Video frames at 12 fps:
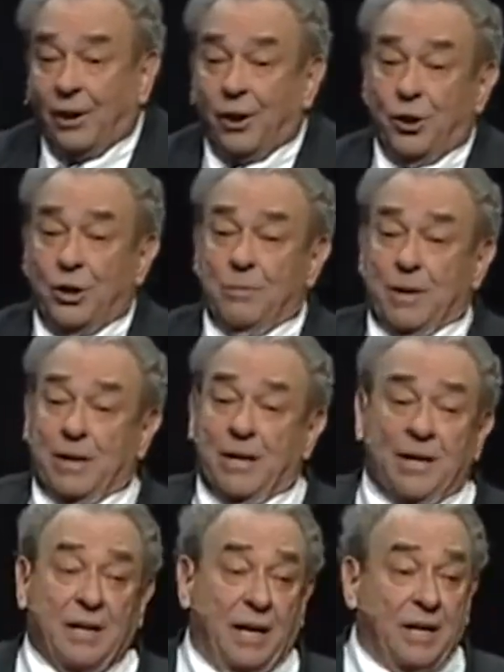our
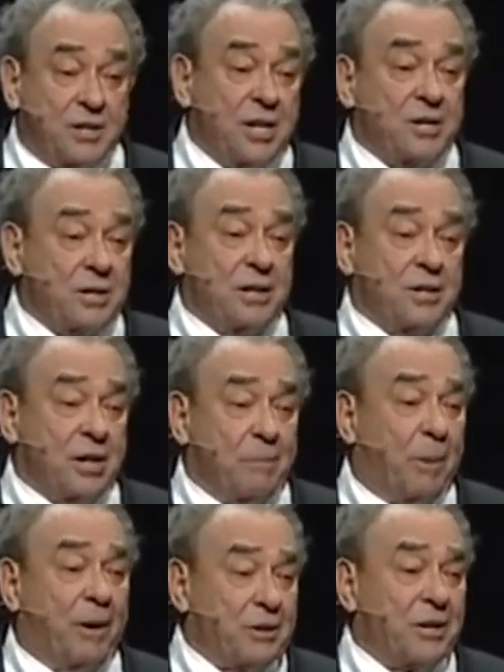human existence
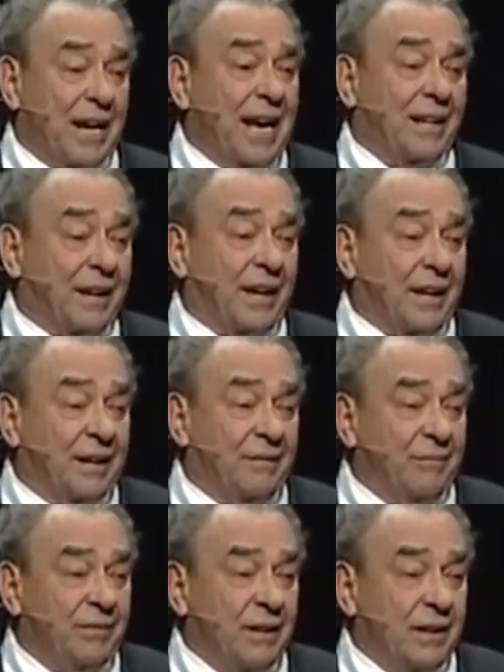and personality
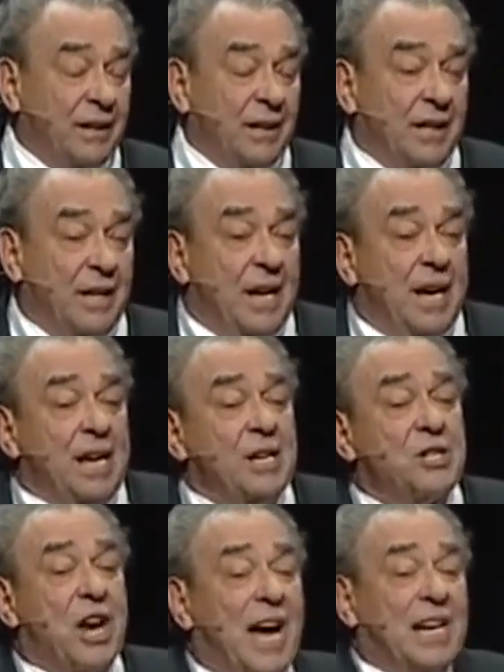
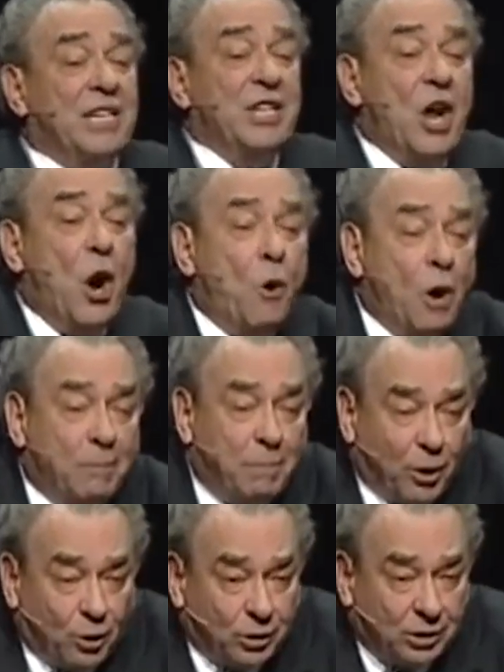is
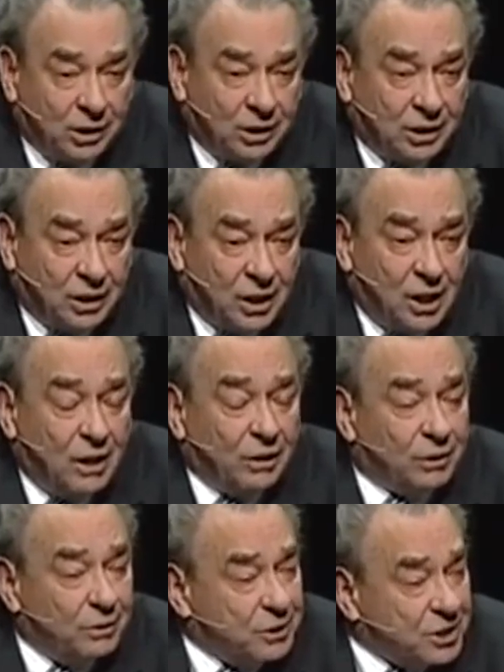unknowable
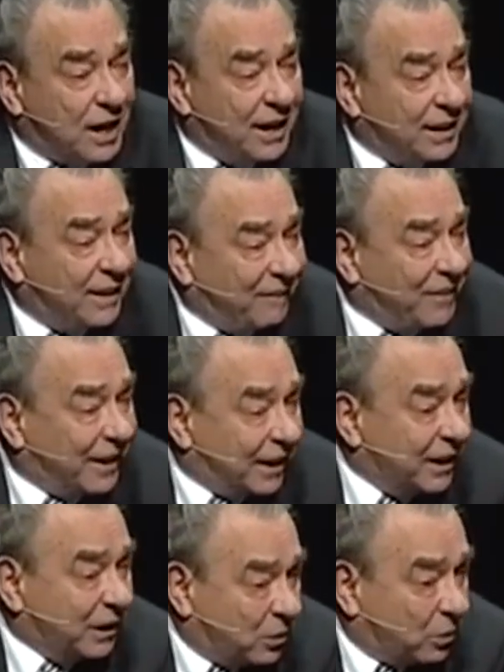through scientific
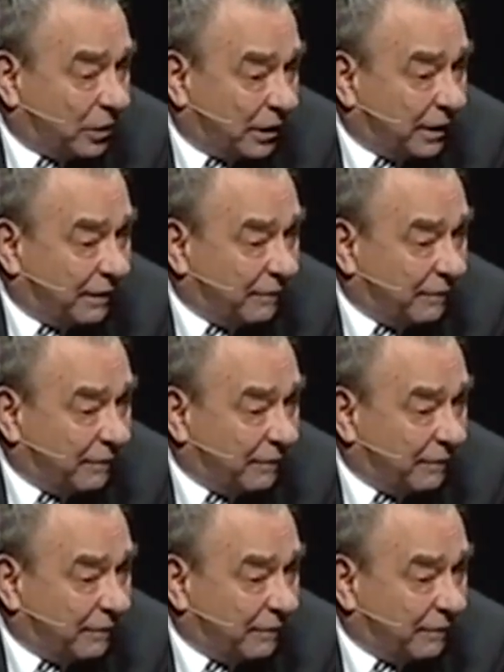inquiry.